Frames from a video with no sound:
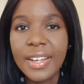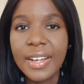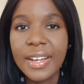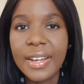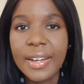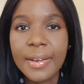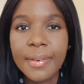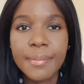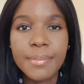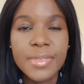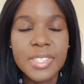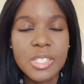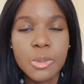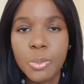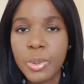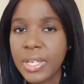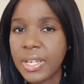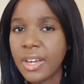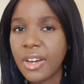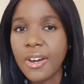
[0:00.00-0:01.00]
um,
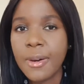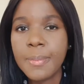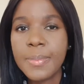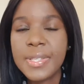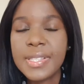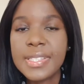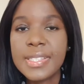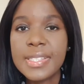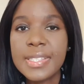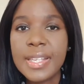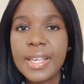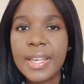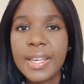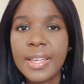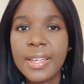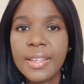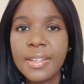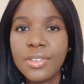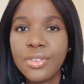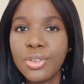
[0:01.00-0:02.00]
speak up and
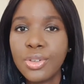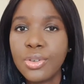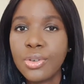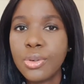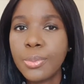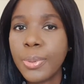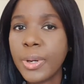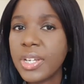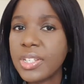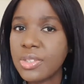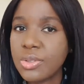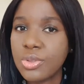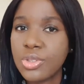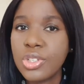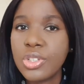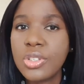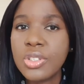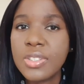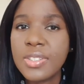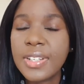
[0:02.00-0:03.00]
say to your personal
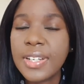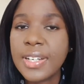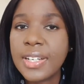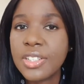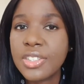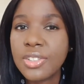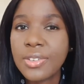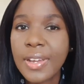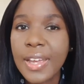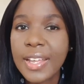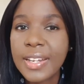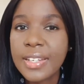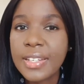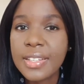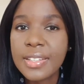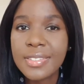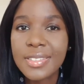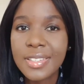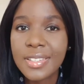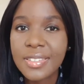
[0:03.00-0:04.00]
tutor, to
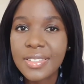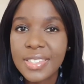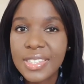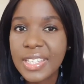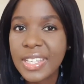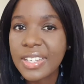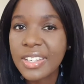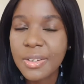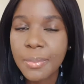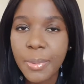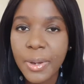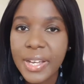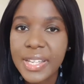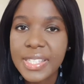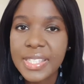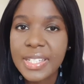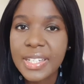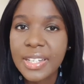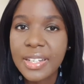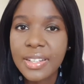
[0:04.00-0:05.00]
any sort of senior
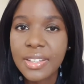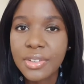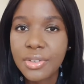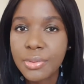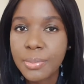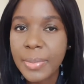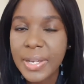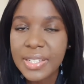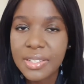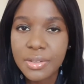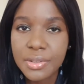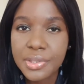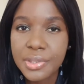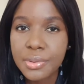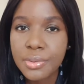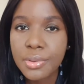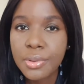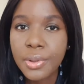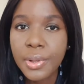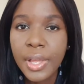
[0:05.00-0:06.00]
person in your medical
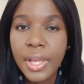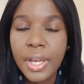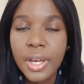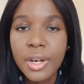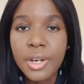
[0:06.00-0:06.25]
school,